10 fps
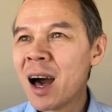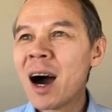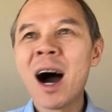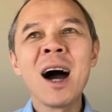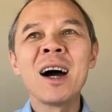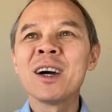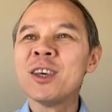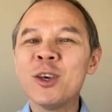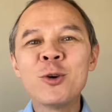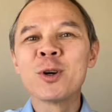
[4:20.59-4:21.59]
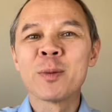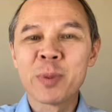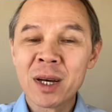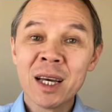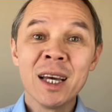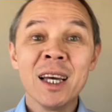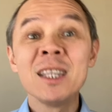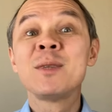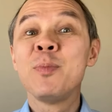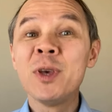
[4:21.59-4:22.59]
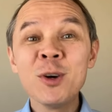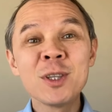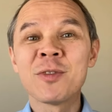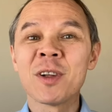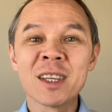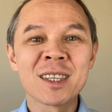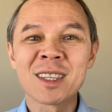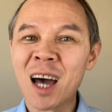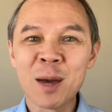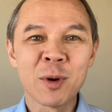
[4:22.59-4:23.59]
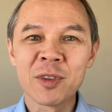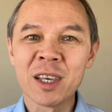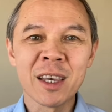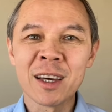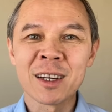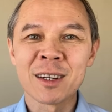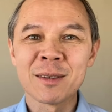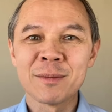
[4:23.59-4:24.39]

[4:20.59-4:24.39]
Ah, Europe, it's beautiful this time of the year.